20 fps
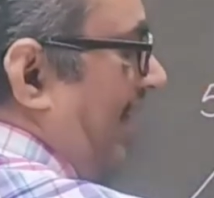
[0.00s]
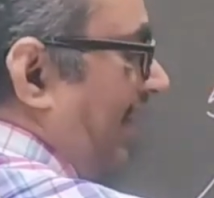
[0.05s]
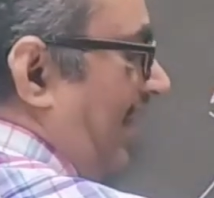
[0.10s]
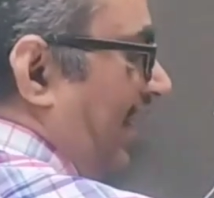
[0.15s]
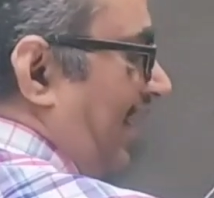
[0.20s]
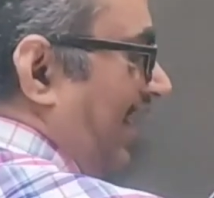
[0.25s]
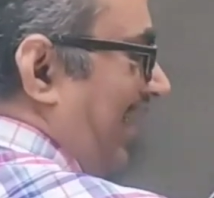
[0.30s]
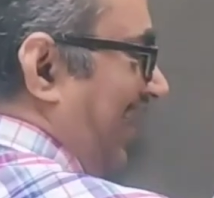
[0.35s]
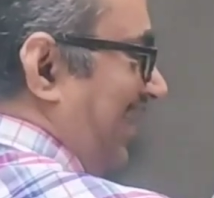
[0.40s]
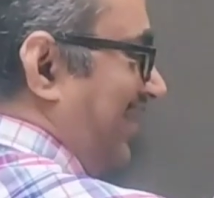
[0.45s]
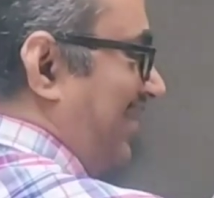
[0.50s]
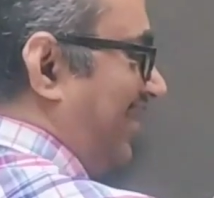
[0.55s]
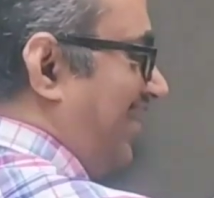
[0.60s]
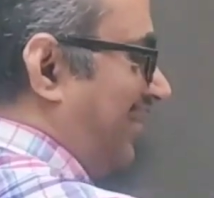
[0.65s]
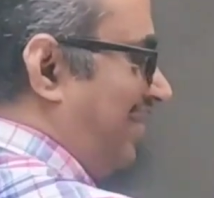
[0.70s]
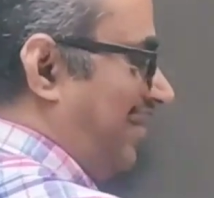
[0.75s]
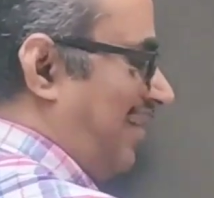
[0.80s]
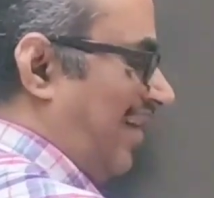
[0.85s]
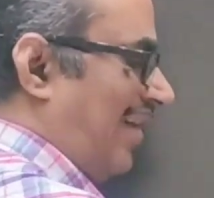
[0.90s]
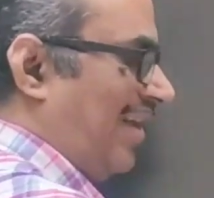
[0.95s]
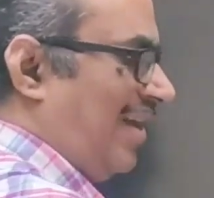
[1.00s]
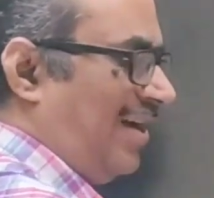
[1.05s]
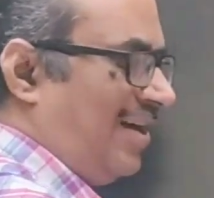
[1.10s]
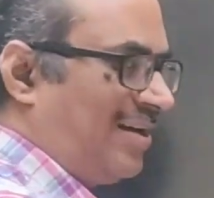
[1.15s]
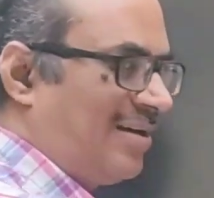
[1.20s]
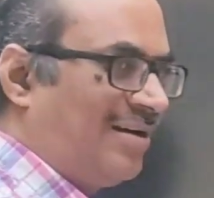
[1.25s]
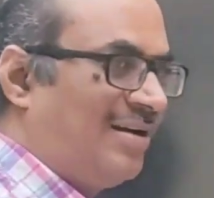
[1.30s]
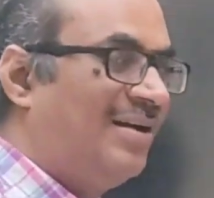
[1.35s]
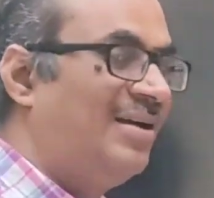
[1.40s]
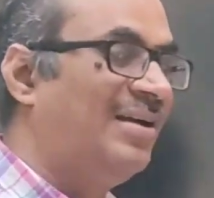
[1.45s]
the next 3
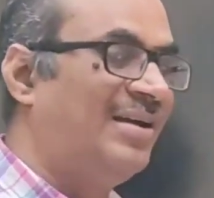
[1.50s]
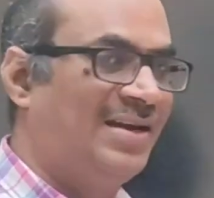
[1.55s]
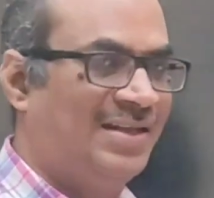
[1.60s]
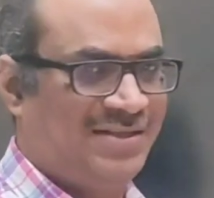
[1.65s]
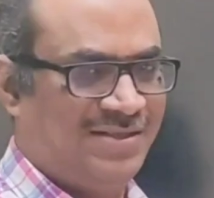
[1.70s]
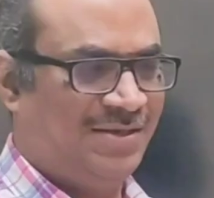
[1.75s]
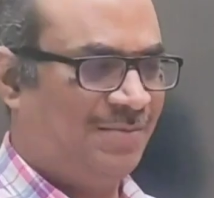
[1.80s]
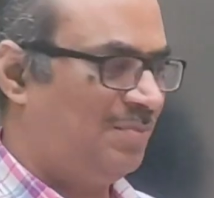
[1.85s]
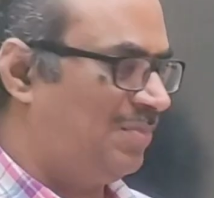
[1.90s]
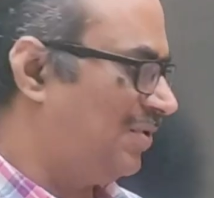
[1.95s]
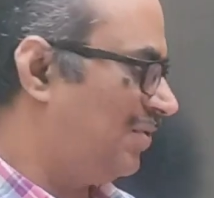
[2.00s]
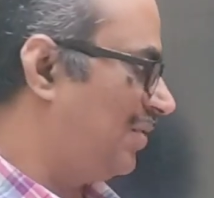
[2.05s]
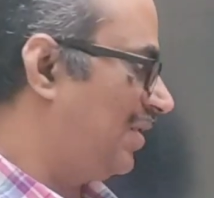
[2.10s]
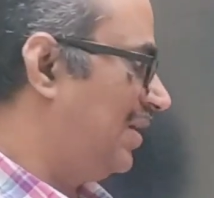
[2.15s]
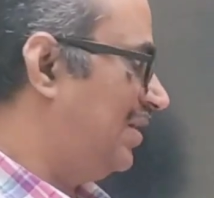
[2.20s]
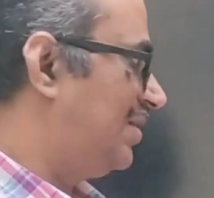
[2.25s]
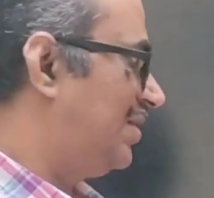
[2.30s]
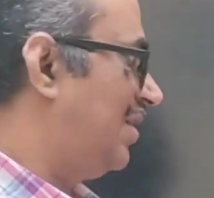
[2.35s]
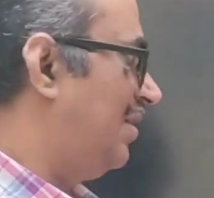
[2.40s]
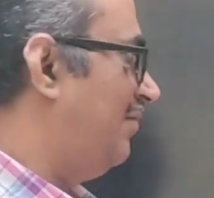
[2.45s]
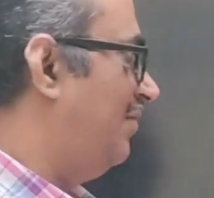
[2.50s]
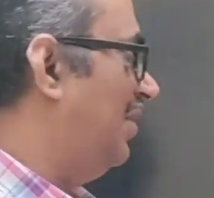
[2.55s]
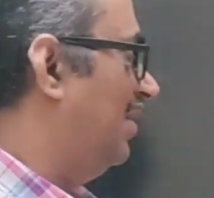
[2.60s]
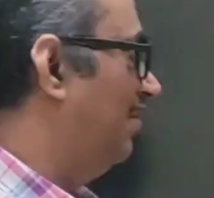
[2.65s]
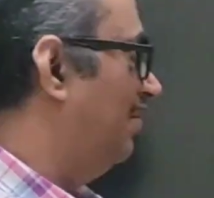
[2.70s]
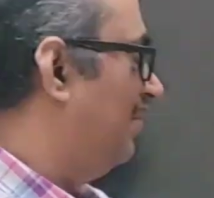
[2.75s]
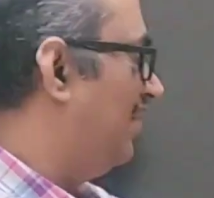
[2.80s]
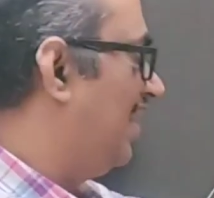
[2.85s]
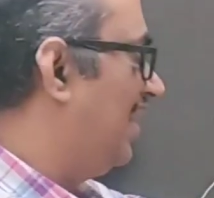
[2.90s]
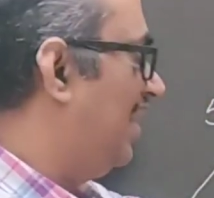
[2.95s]
are reciprocals of them.